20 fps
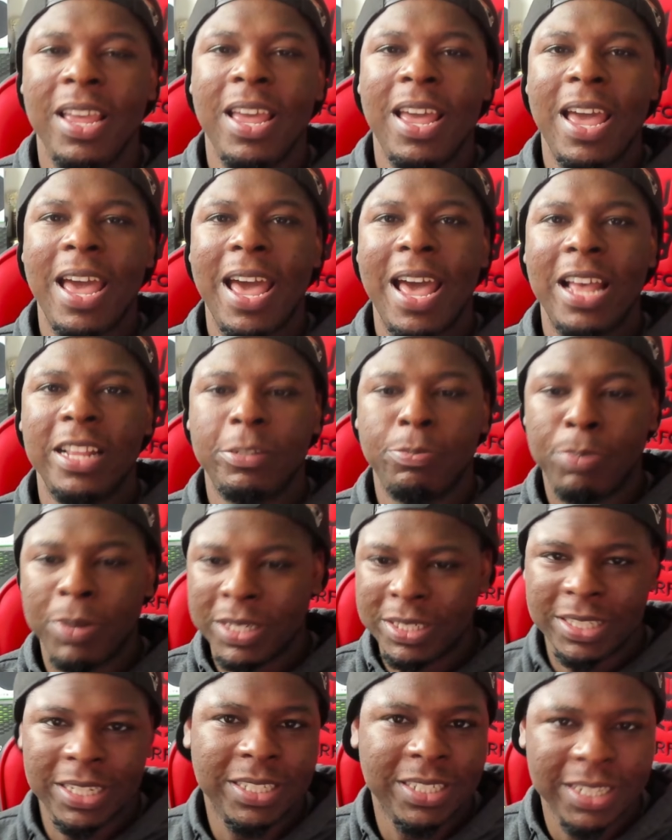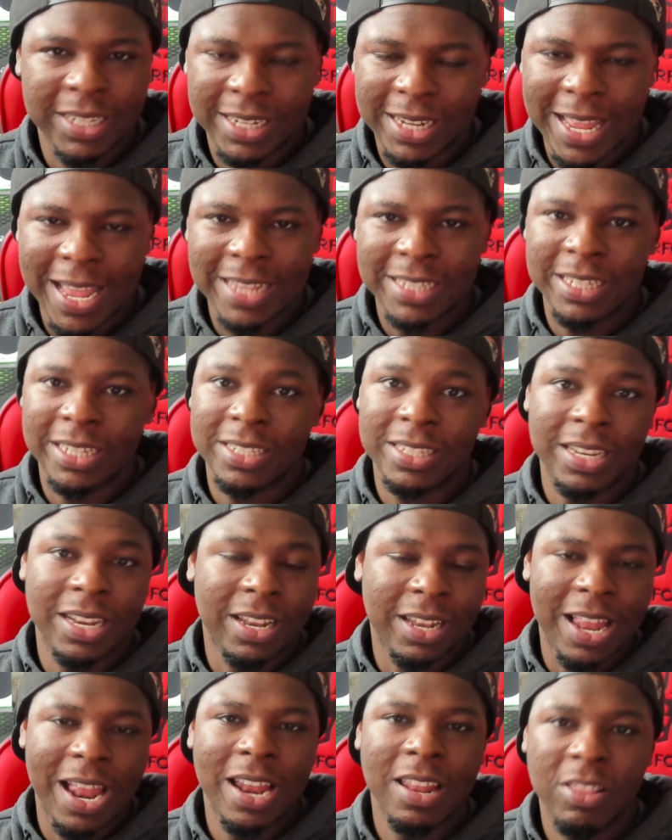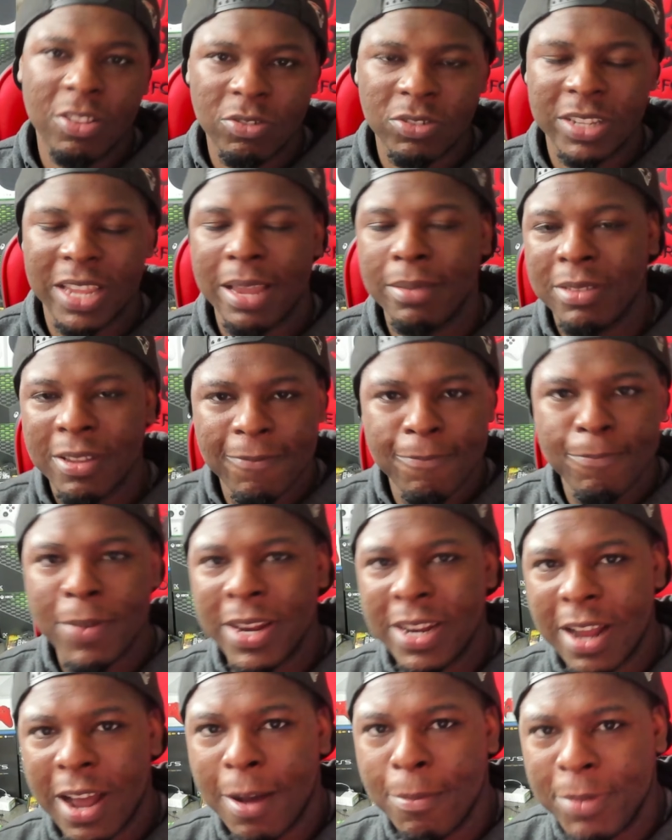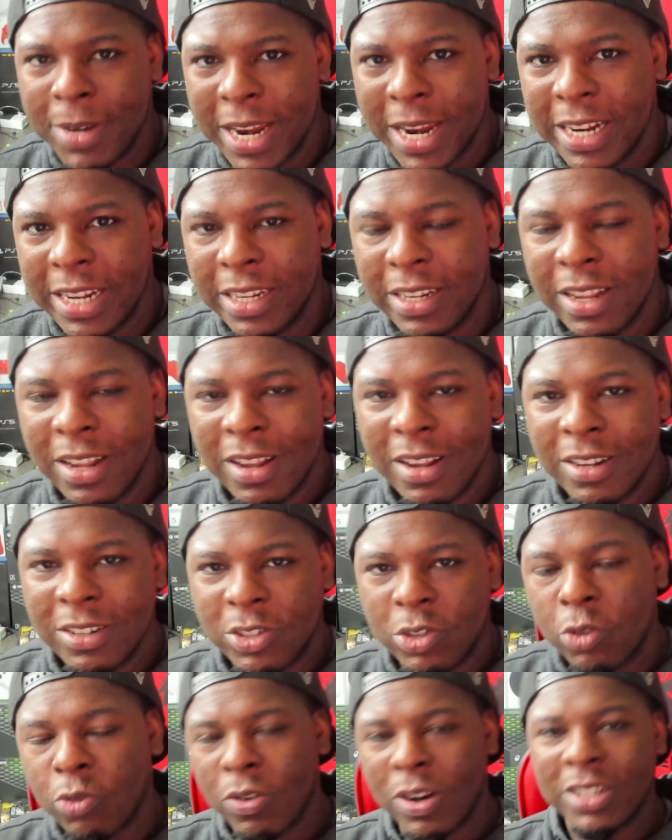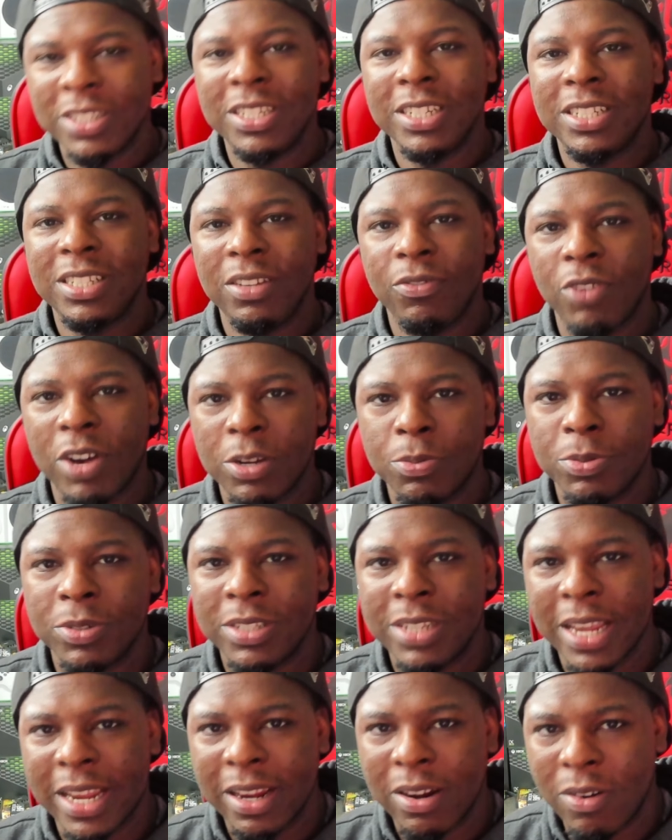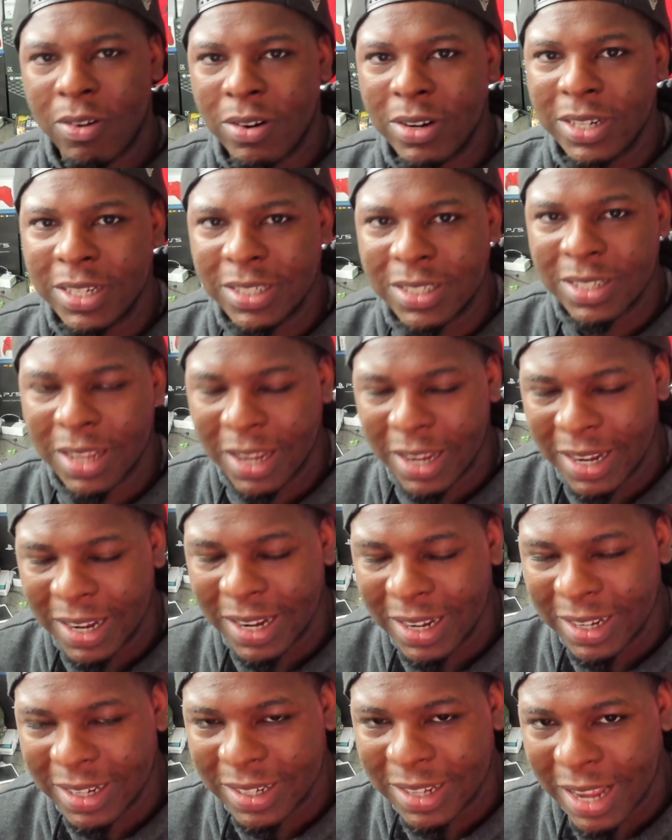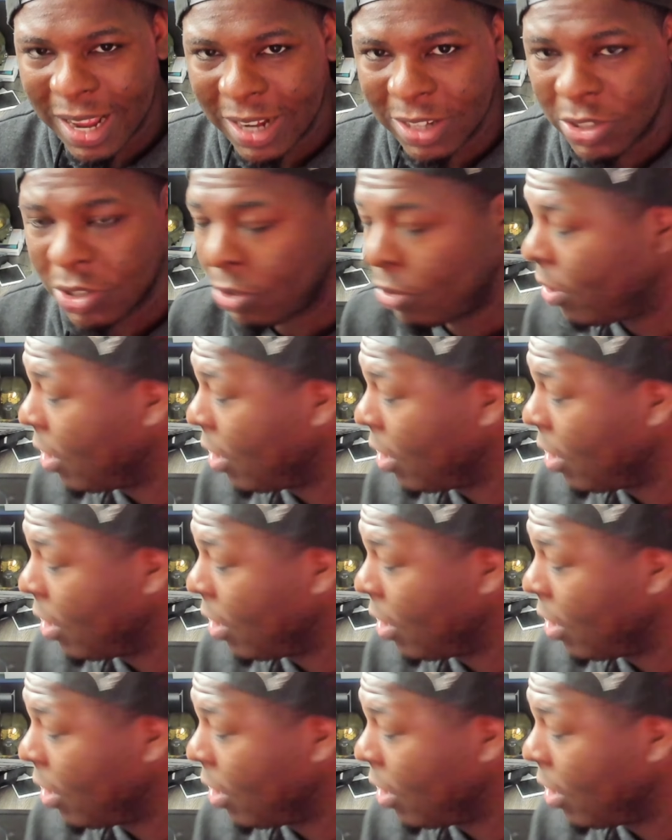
as PlayStation Classics, and a lot of those games have been updated to run 60 frames per second on this console.